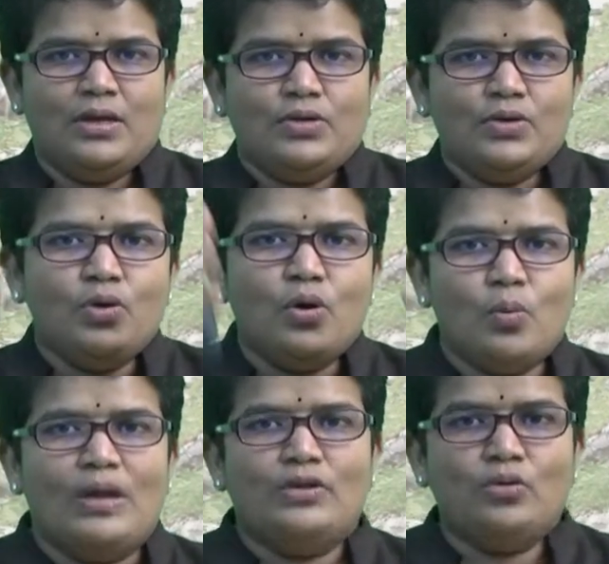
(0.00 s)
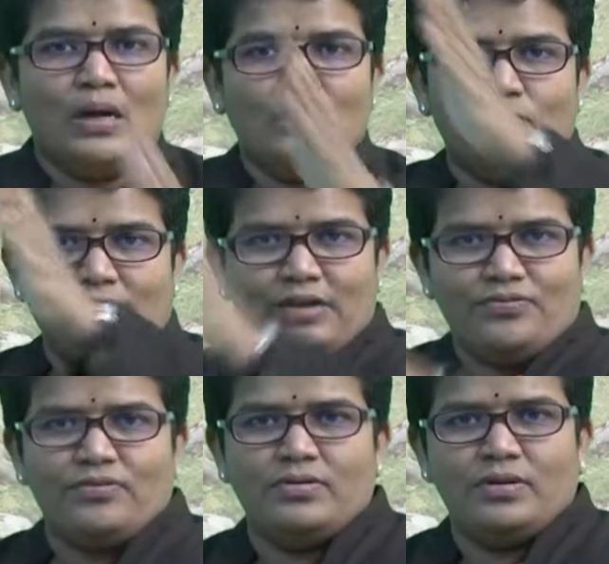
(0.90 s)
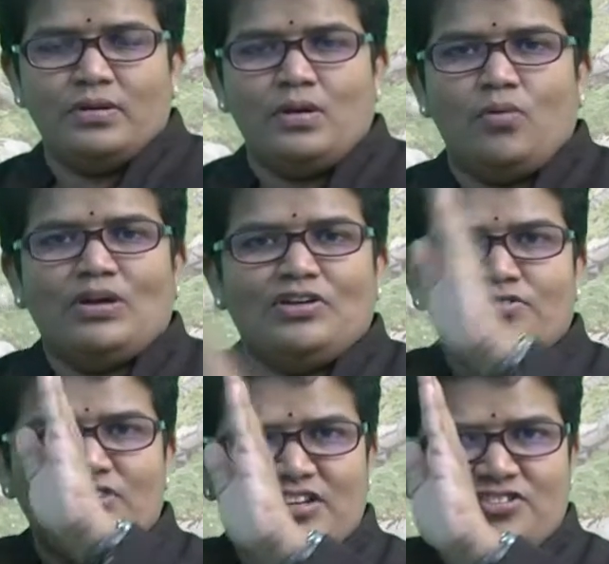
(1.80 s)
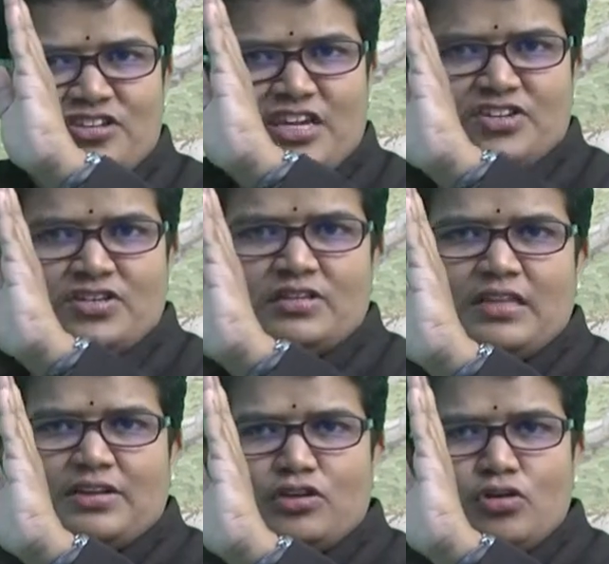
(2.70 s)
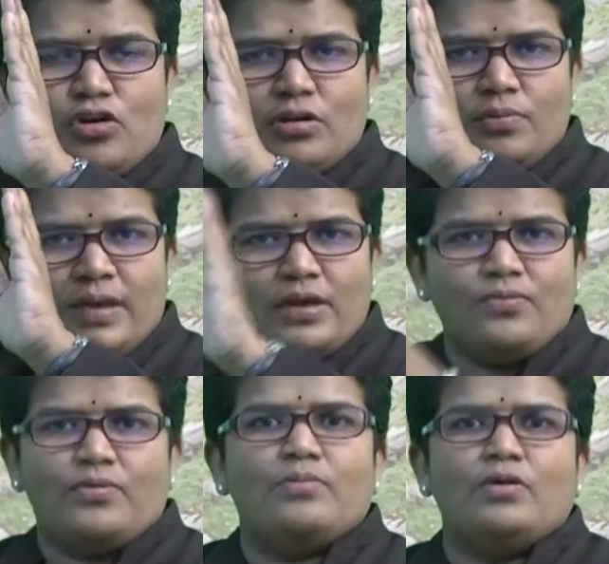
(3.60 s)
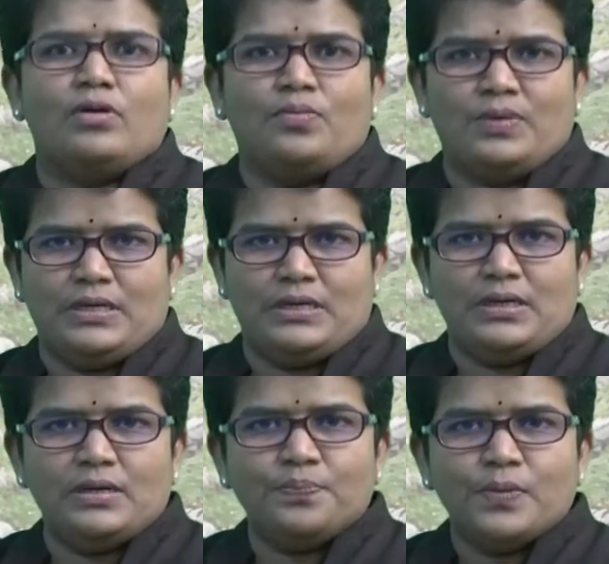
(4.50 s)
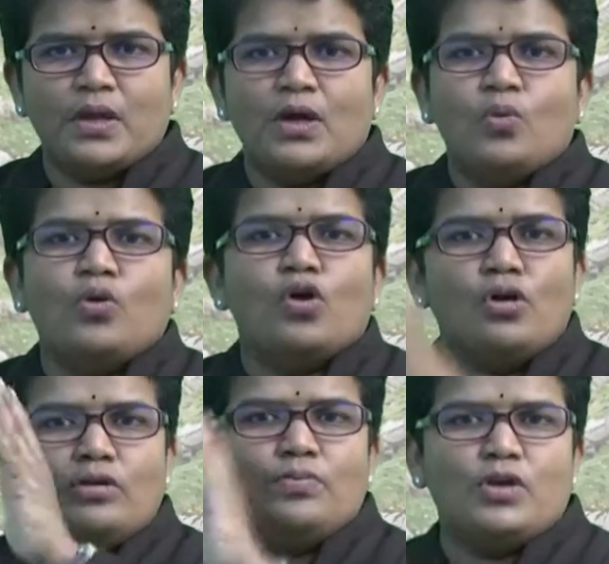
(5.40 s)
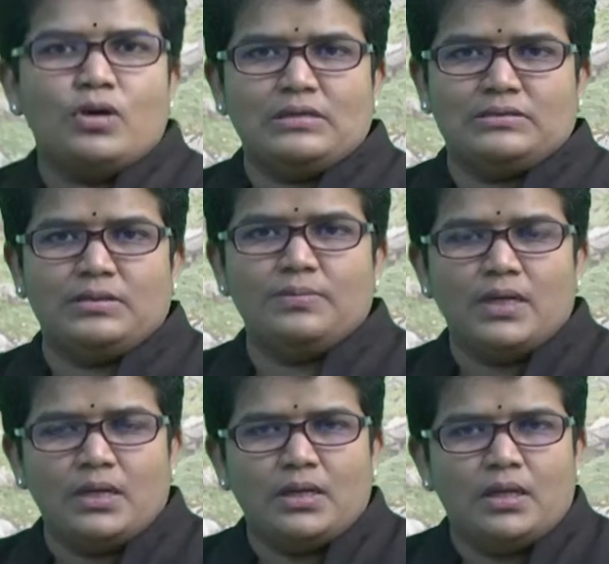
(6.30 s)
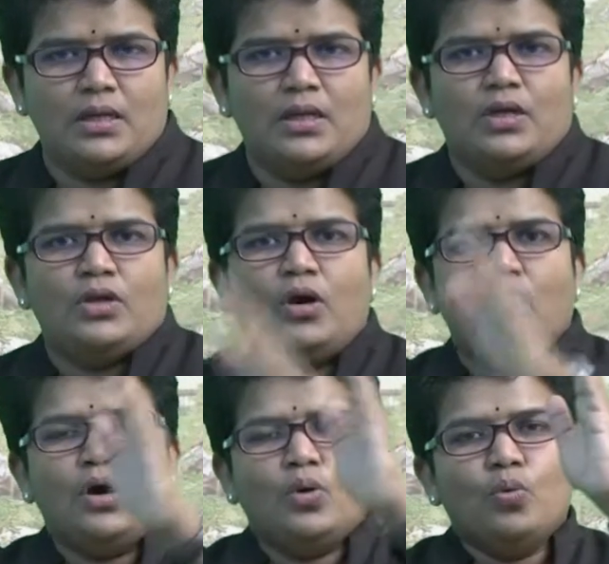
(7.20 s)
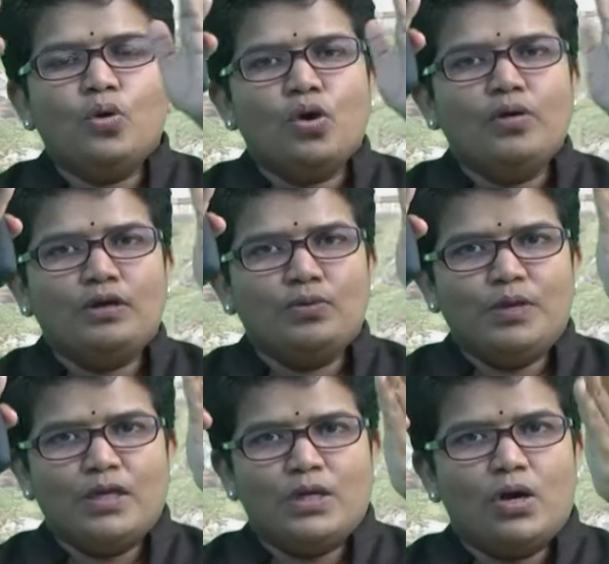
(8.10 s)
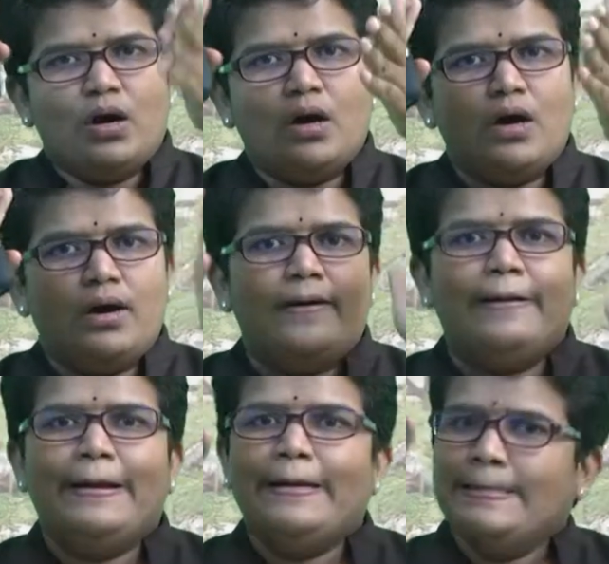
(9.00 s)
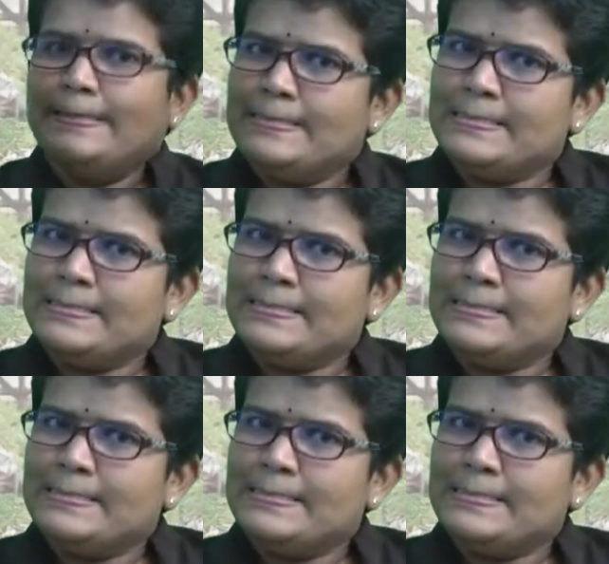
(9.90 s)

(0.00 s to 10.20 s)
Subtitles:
You know what you want to give, what differentiation that you're going to make from your competitor, who going to be your customer, who going to be your